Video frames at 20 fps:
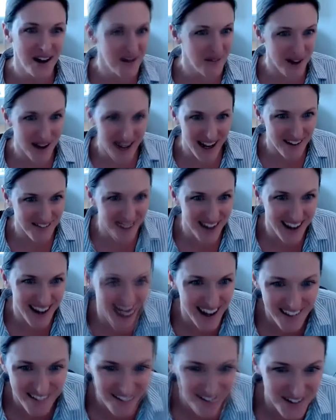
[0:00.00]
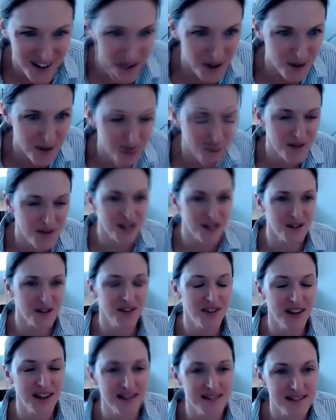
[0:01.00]
We have to have, you know,
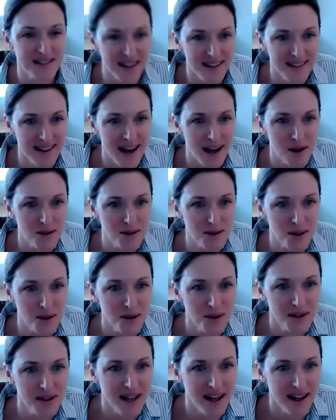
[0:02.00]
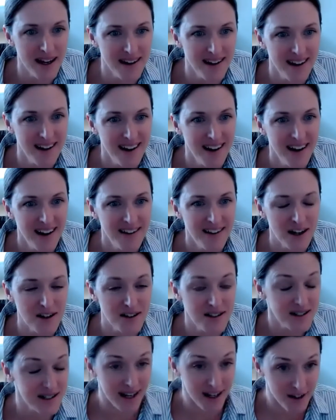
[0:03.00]
certain things in the household that, that
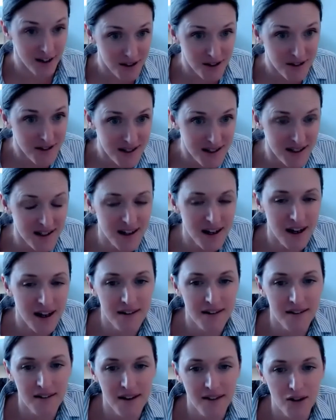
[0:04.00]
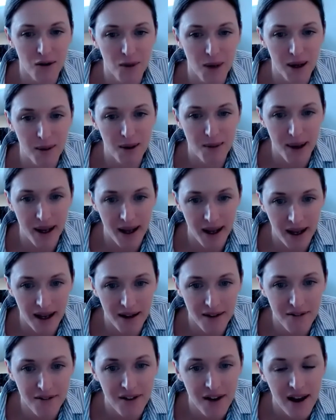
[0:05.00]
are standards uh, of the way we
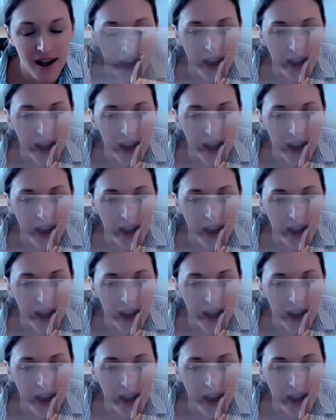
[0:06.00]
behave.